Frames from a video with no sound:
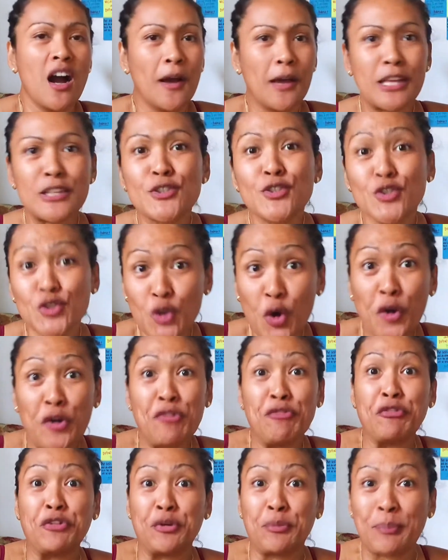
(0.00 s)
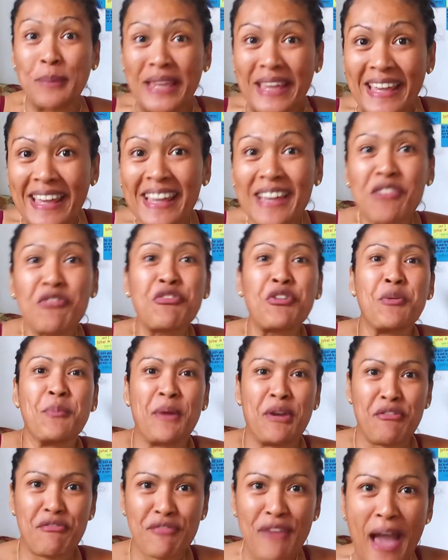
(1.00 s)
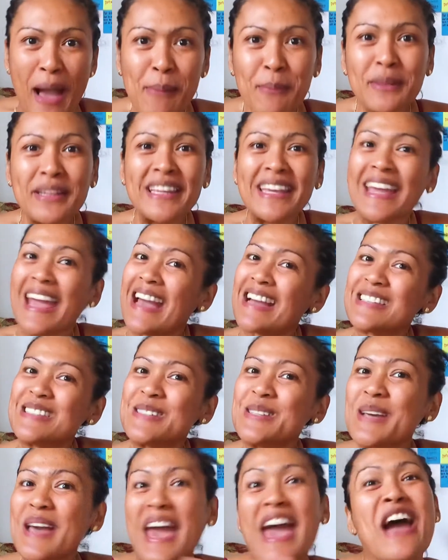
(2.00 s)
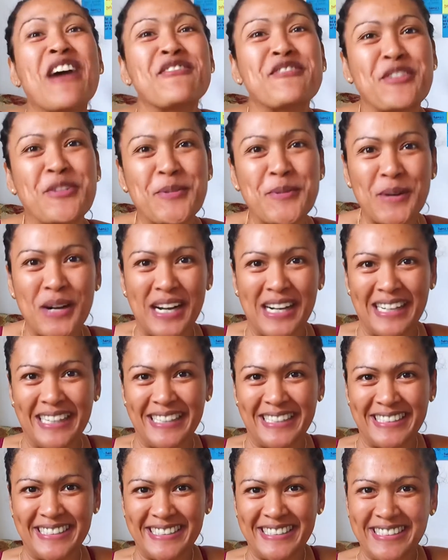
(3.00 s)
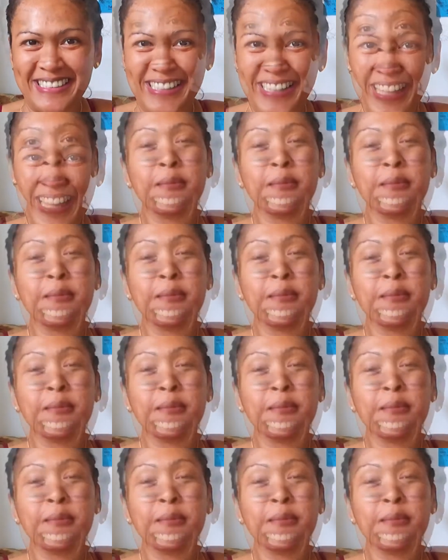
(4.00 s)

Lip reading: in store for me, for my family, and to everyone.